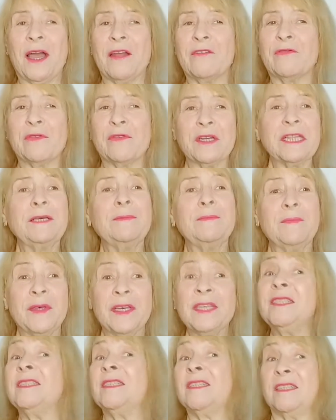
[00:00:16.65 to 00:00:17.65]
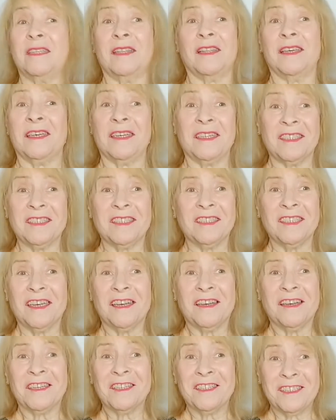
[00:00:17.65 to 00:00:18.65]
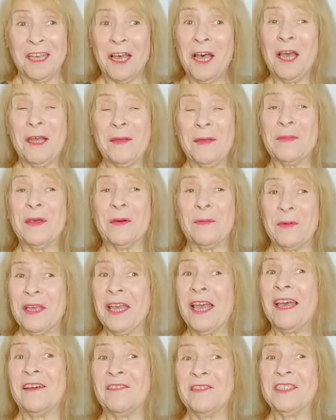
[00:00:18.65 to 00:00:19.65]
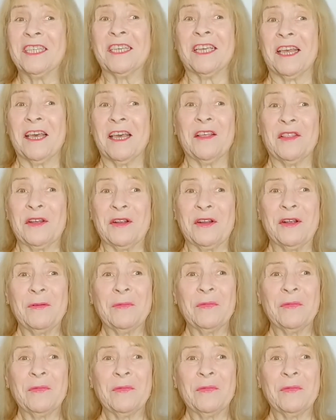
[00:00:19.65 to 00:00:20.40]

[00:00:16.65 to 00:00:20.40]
I've really missed this time that we have together.